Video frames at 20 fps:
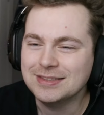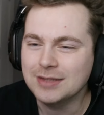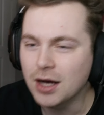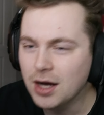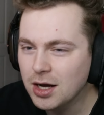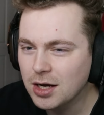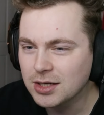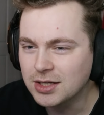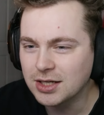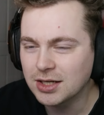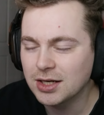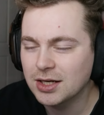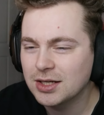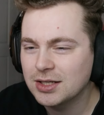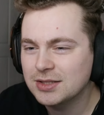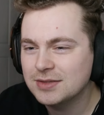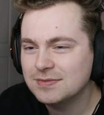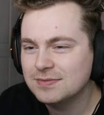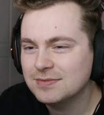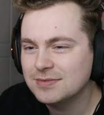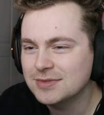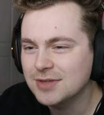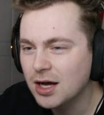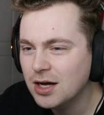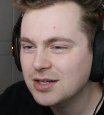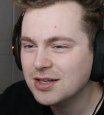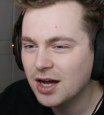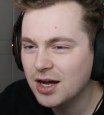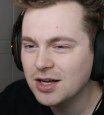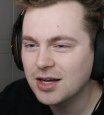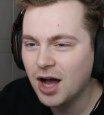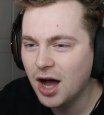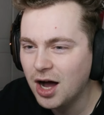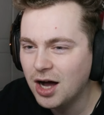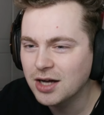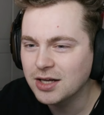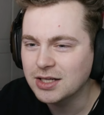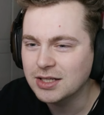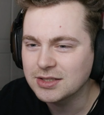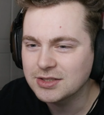Ugh.
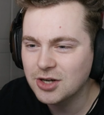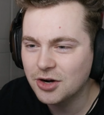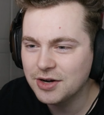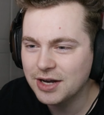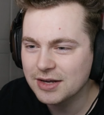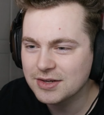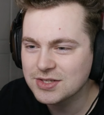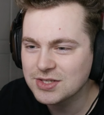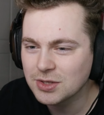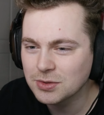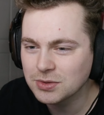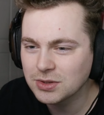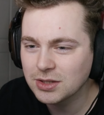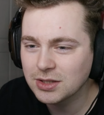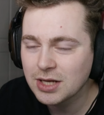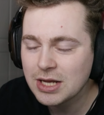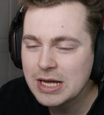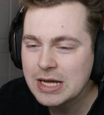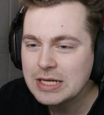It turned out so good.